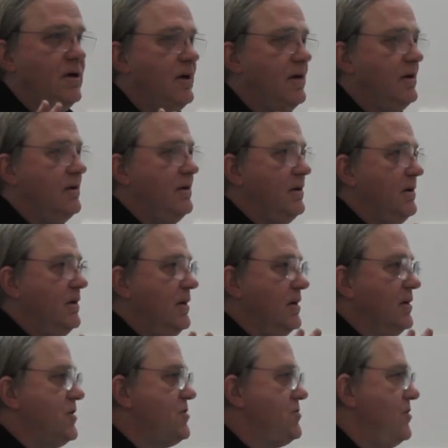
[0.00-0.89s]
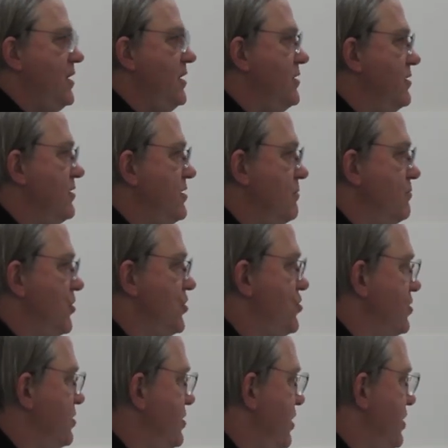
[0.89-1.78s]
uh, illustrator,
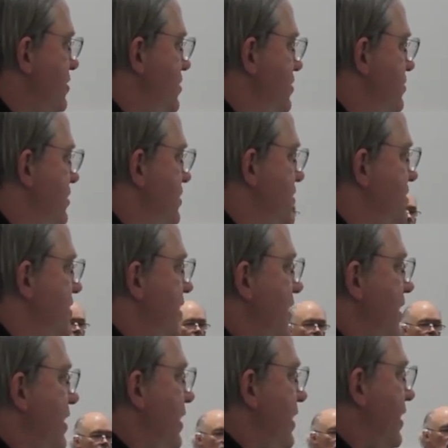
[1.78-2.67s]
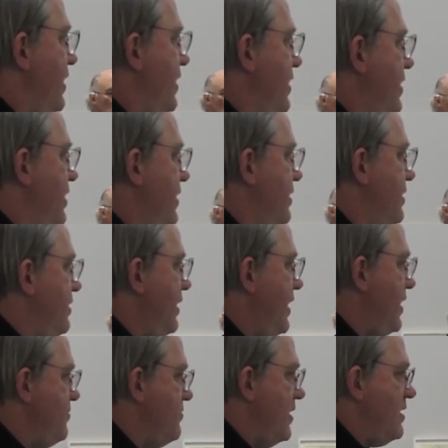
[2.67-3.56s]
commercial cartoonist, uh,
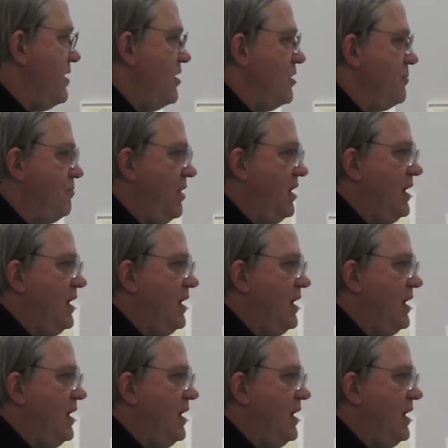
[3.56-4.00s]
Ad Reinhardt